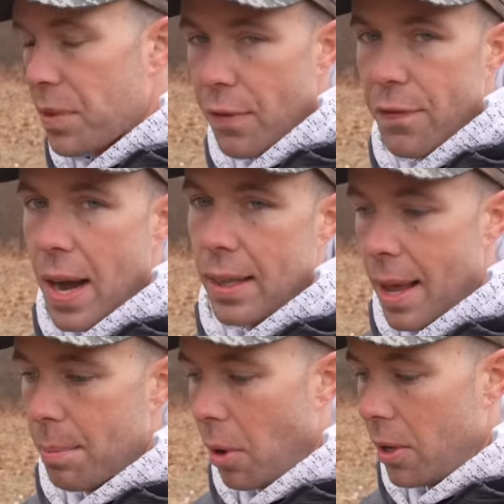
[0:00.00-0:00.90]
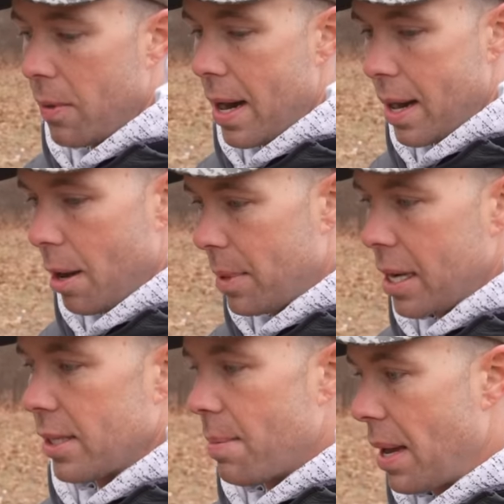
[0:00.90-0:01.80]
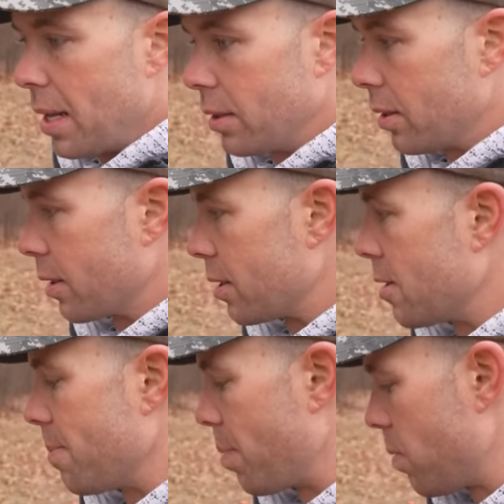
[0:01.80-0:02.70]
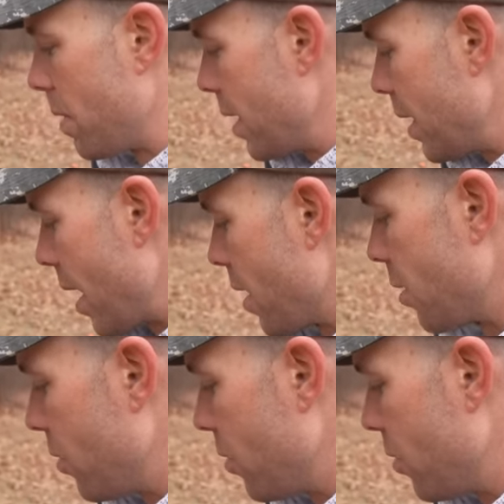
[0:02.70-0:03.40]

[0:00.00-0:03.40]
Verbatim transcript: to find that bullet right now because I bet it looks pretty dang